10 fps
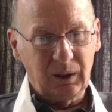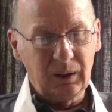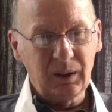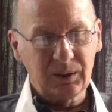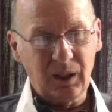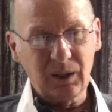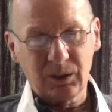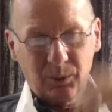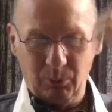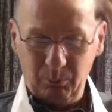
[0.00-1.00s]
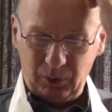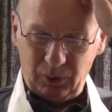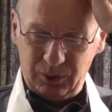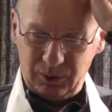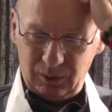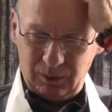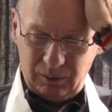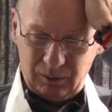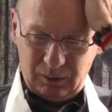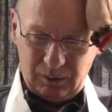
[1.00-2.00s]
in a sense different because
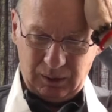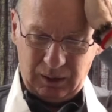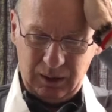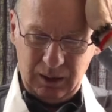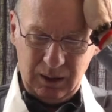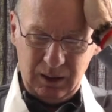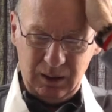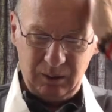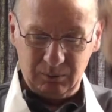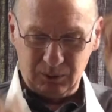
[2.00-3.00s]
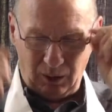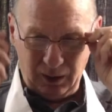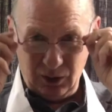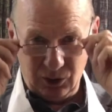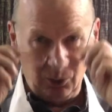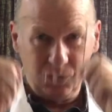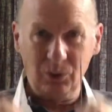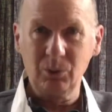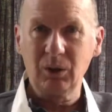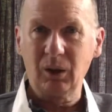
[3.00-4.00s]
uh, he died so
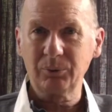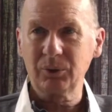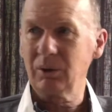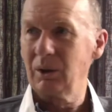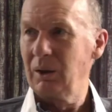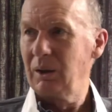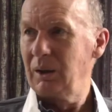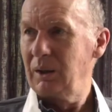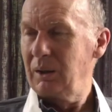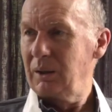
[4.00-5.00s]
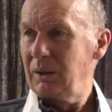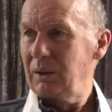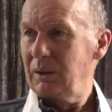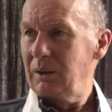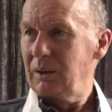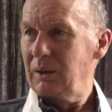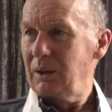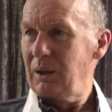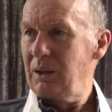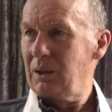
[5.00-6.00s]
soon after
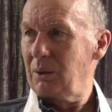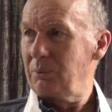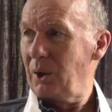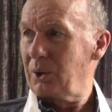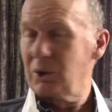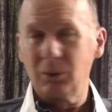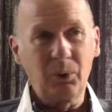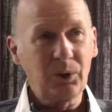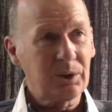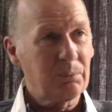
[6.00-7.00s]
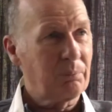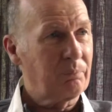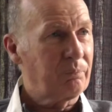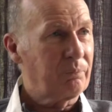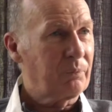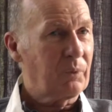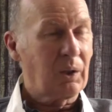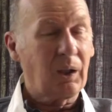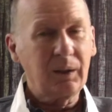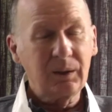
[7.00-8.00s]
he converted to Buddhism.
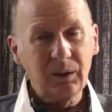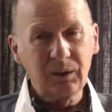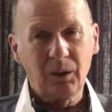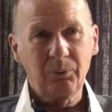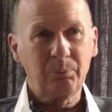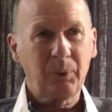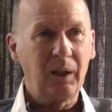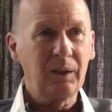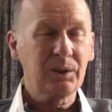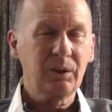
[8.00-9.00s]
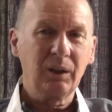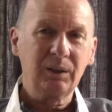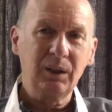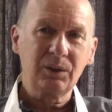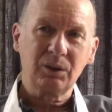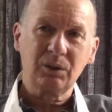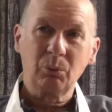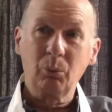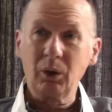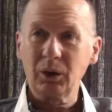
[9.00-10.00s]
And he did have plans and ideas
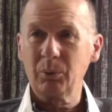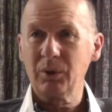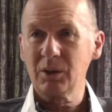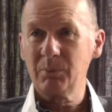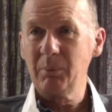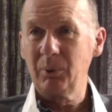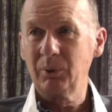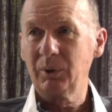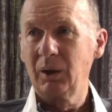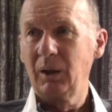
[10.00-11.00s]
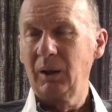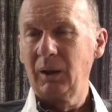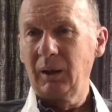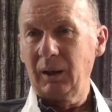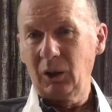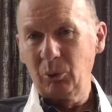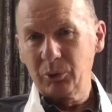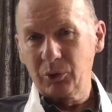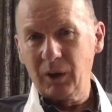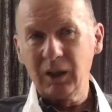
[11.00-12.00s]
to work with his people
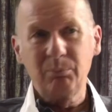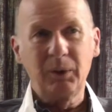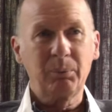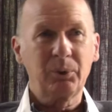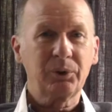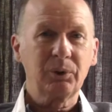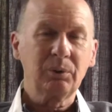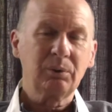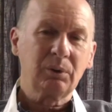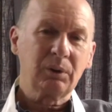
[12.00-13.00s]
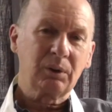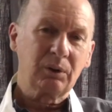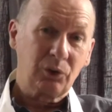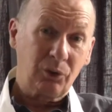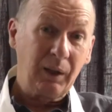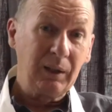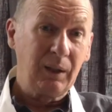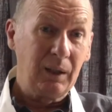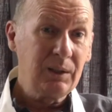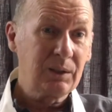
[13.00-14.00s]
help train people to uh,
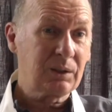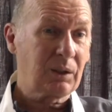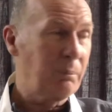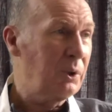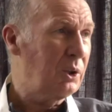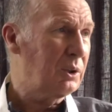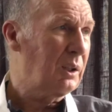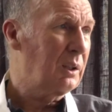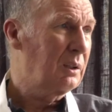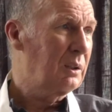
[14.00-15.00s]
train his community.